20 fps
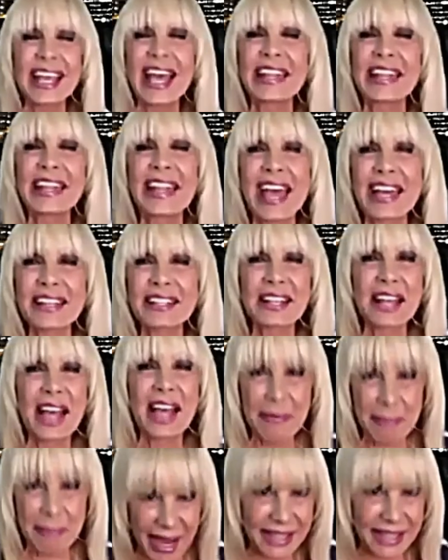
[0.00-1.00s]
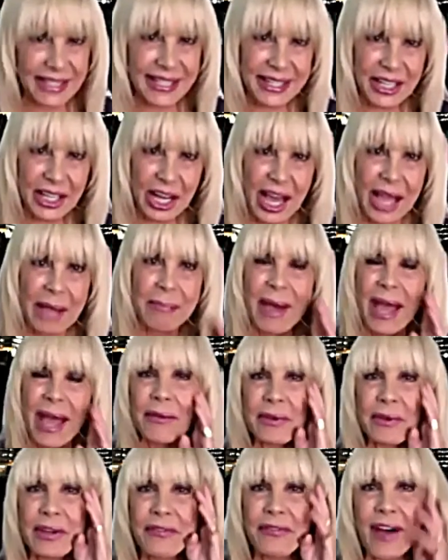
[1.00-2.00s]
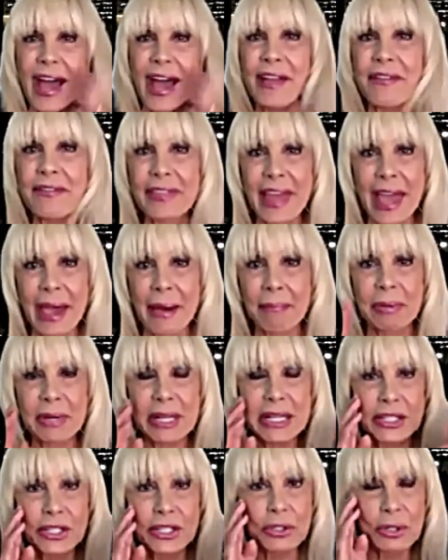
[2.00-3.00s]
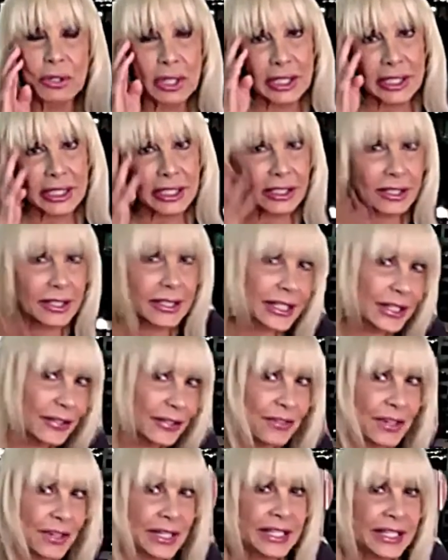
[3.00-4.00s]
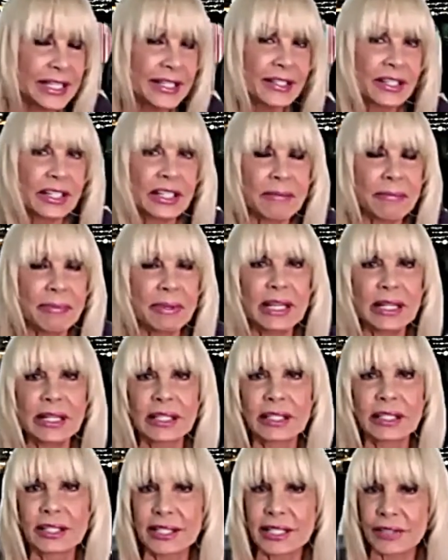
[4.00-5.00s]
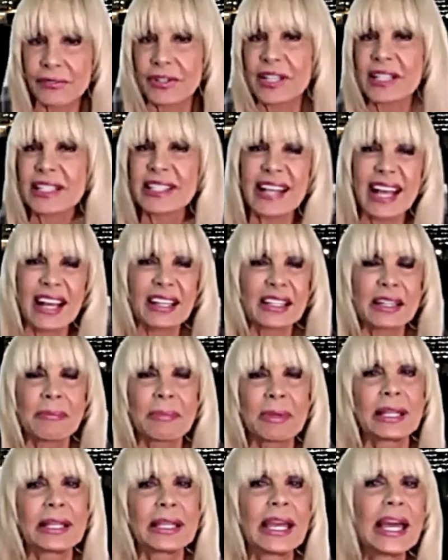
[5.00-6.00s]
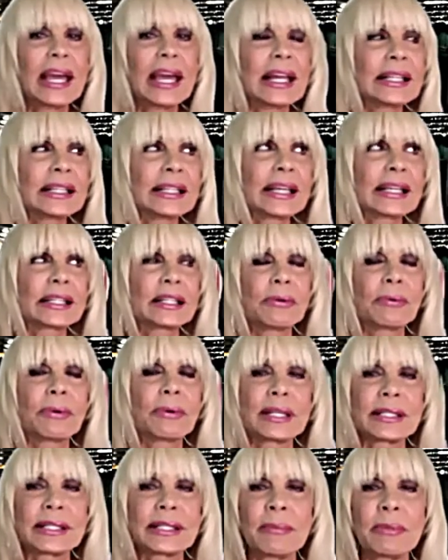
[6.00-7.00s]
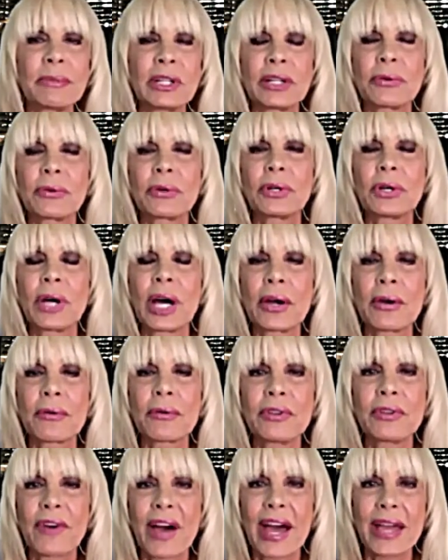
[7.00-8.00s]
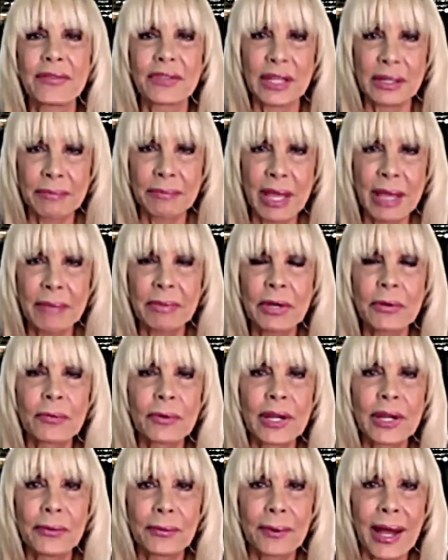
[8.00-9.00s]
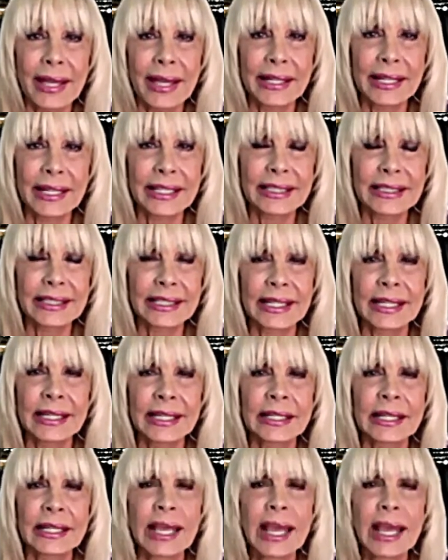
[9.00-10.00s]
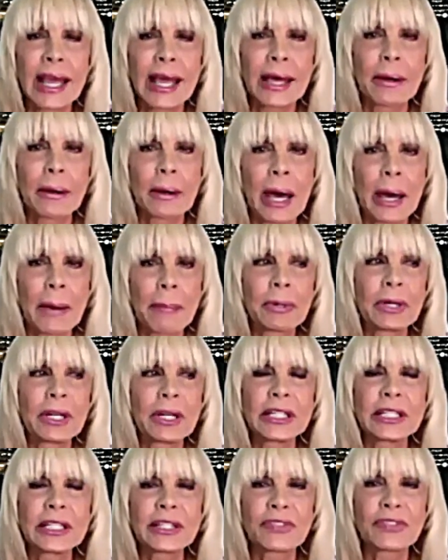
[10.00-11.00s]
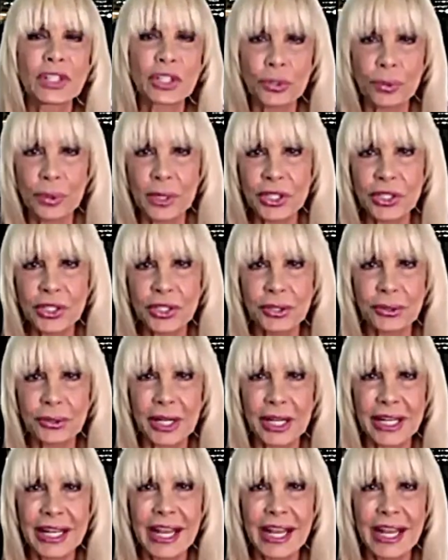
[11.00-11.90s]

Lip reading: And that's, I might revive that, but do a little different. It's going to be a little different. It's not going to be like it was. I'm going to revive it and maybe rewrite it and put a different twist to it.